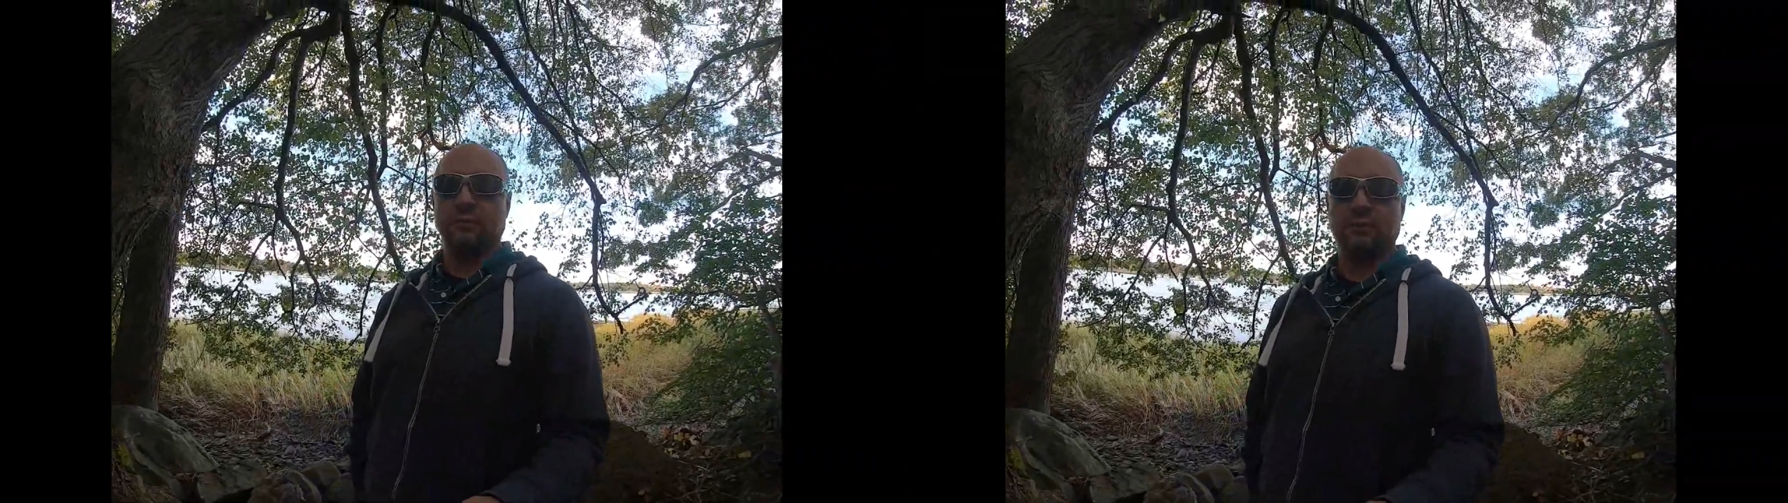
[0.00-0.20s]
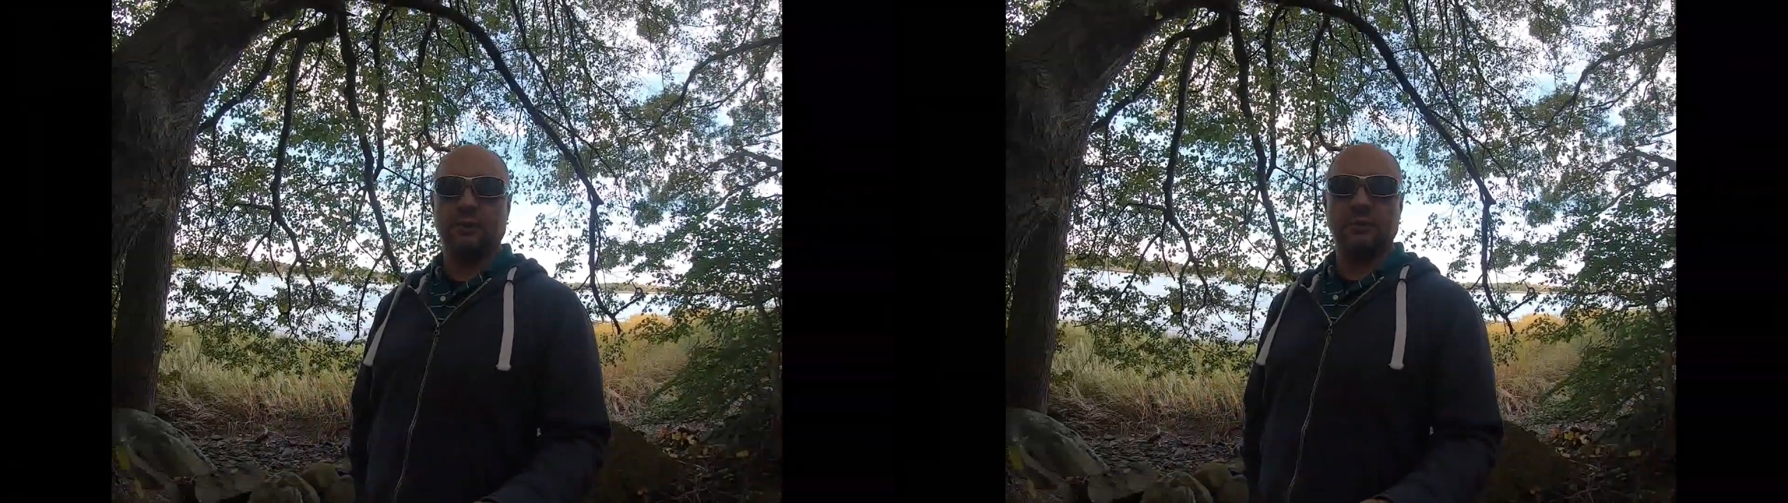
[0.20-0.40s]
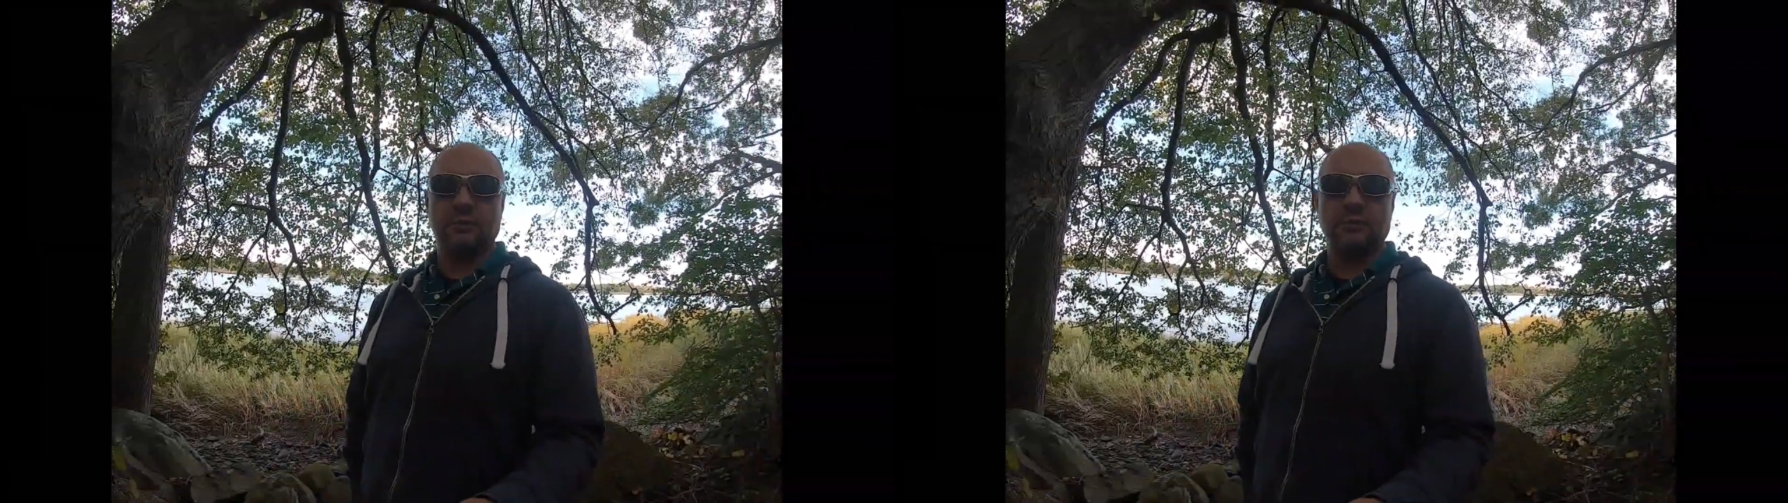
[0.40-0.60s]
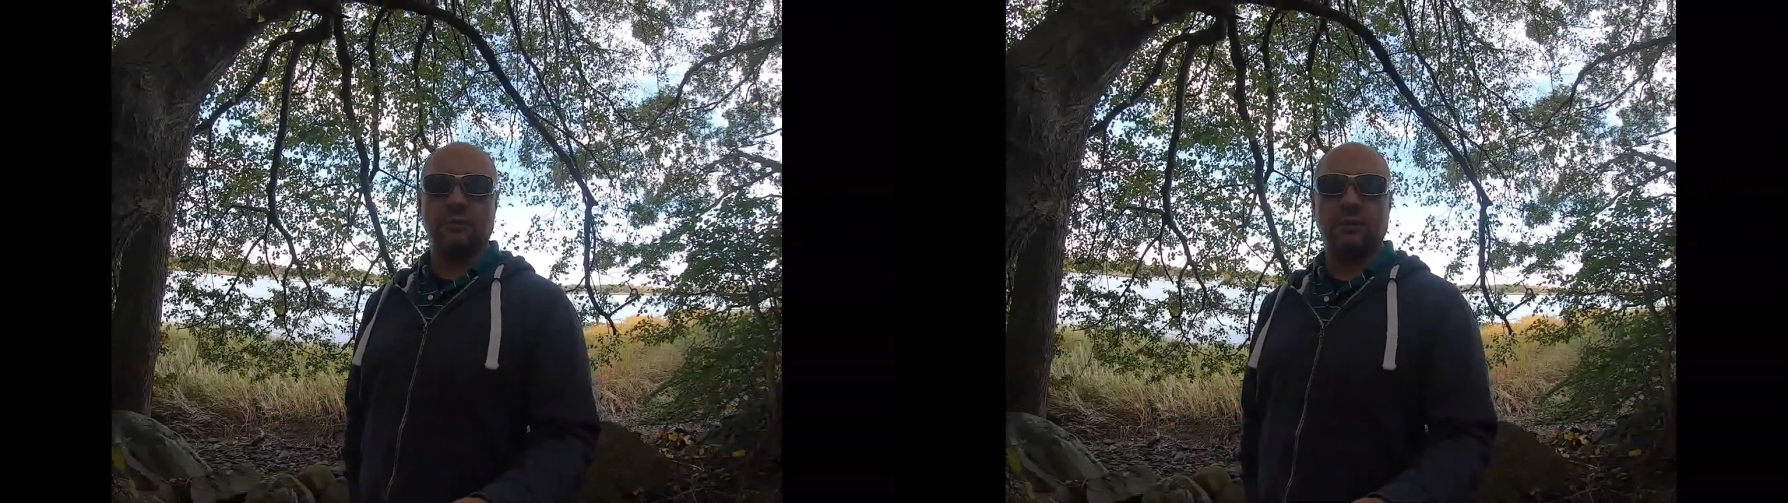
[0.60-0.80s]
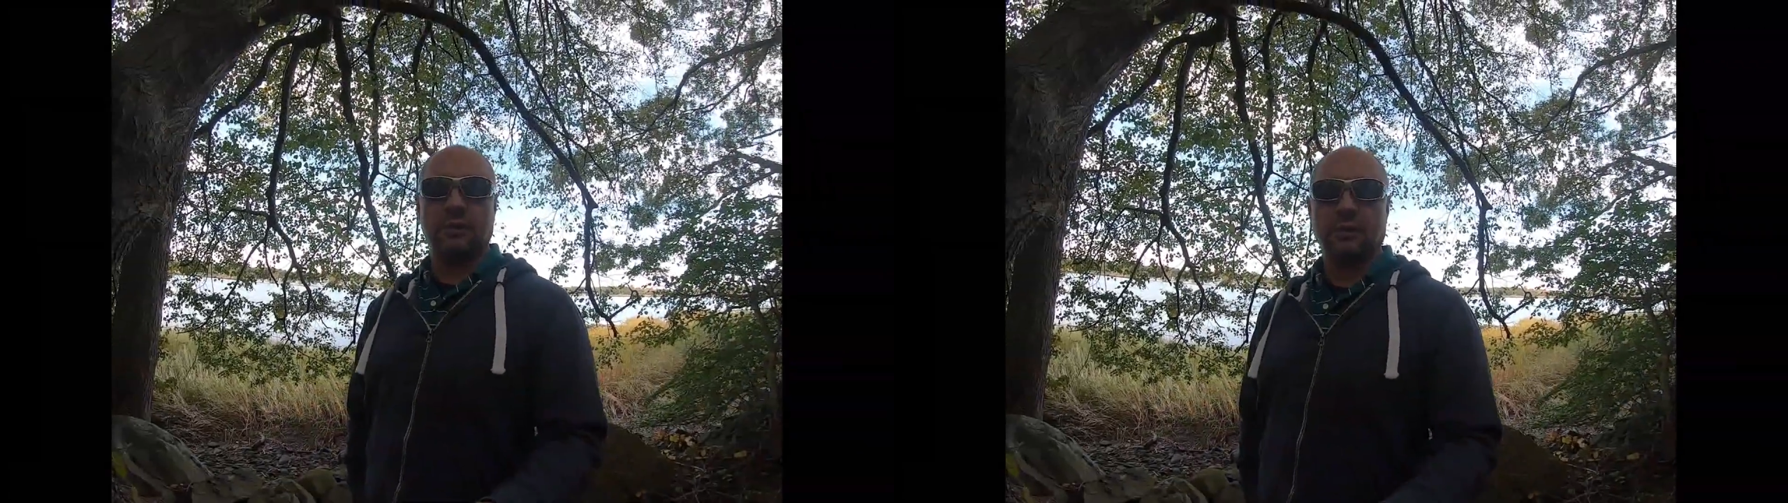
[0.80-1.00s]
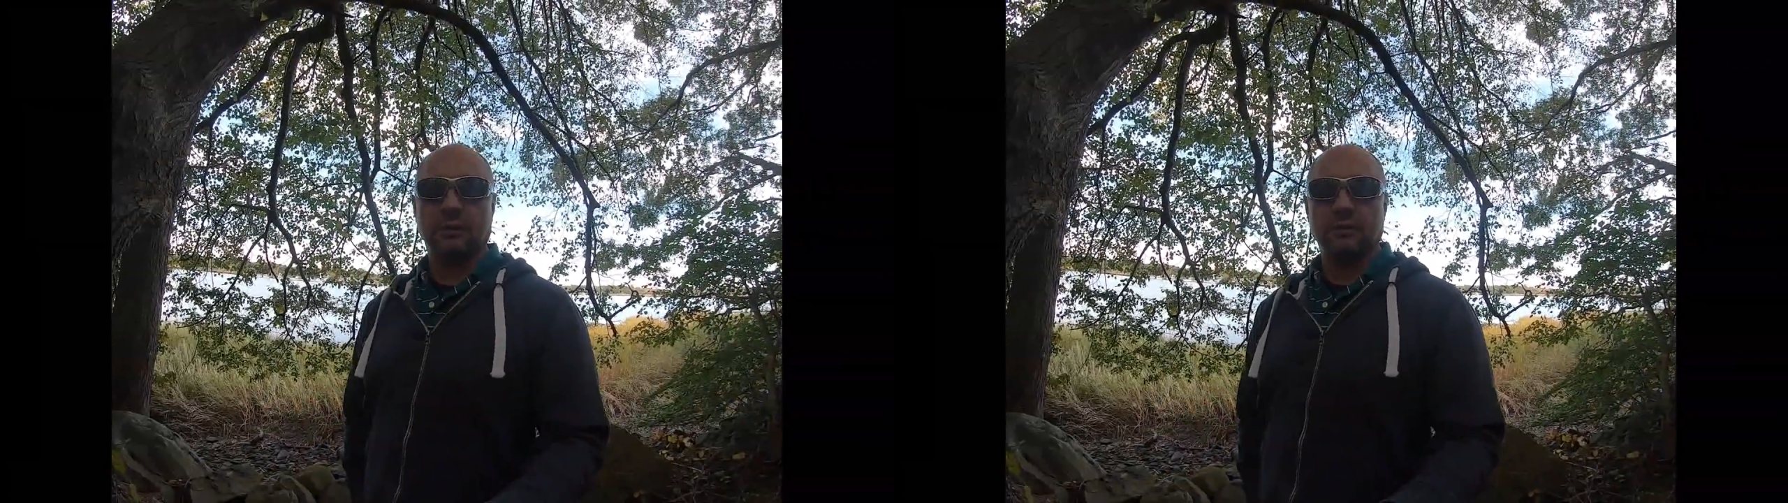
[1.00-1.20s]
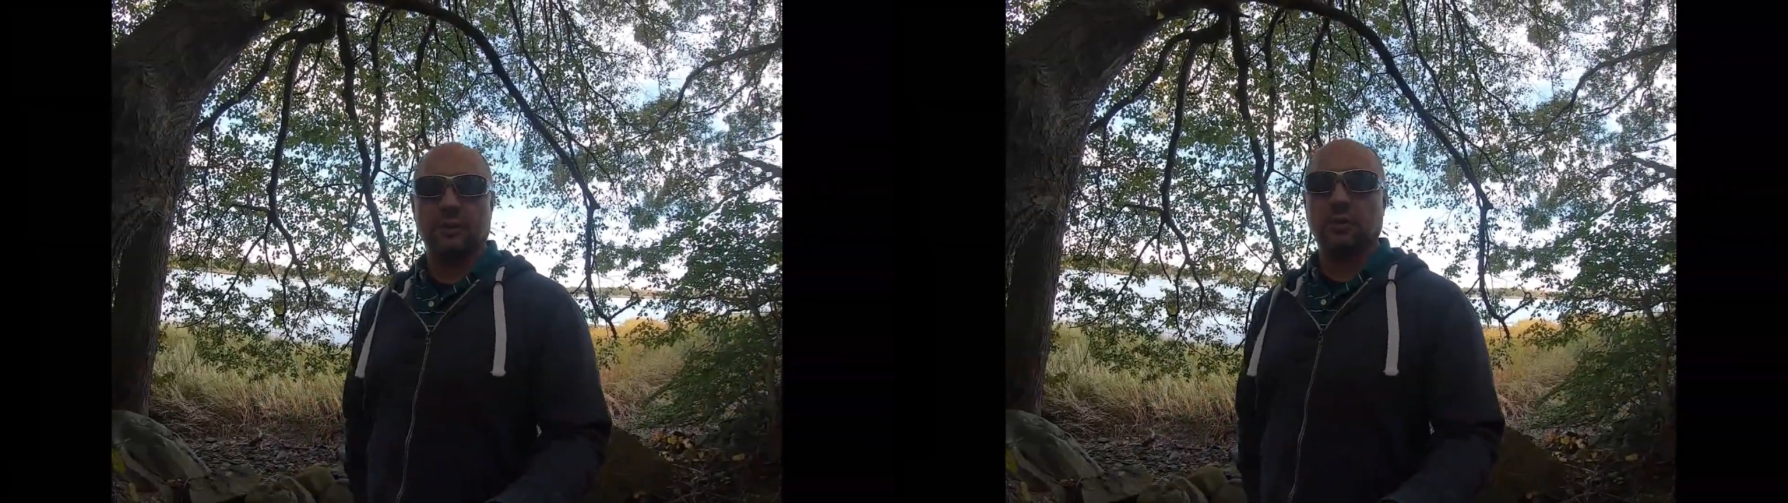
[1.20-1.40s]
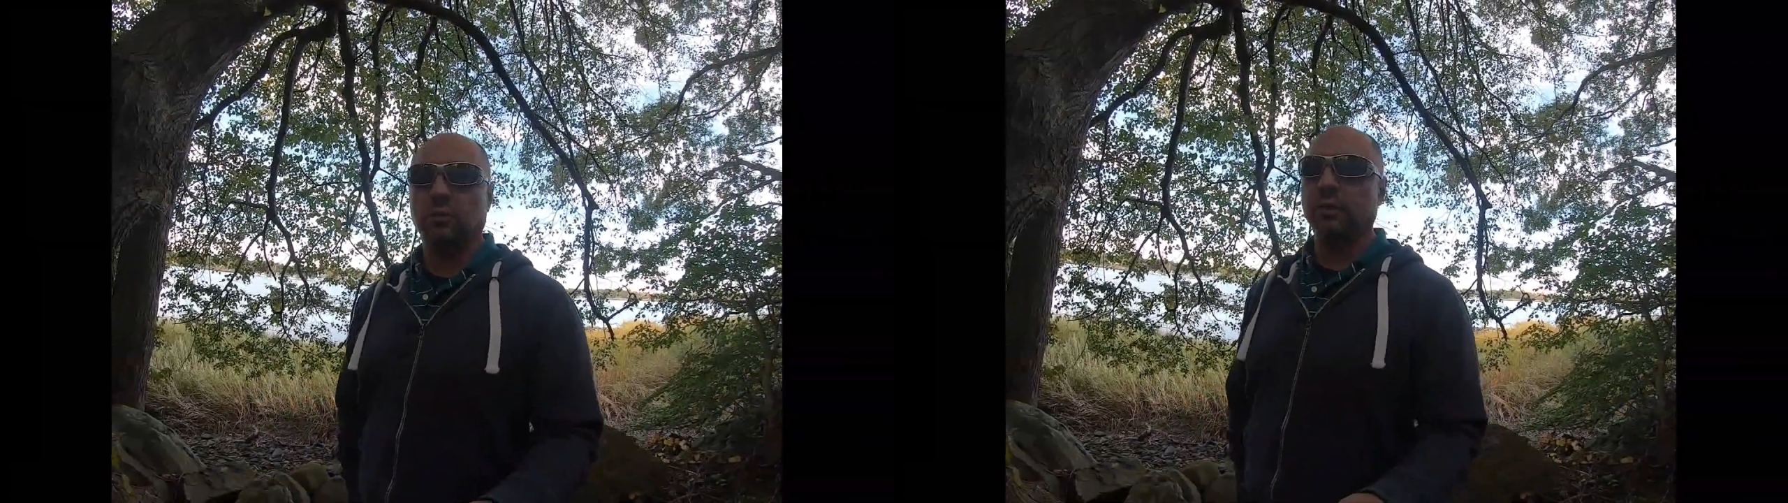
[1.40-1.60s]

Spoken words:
this. There's a global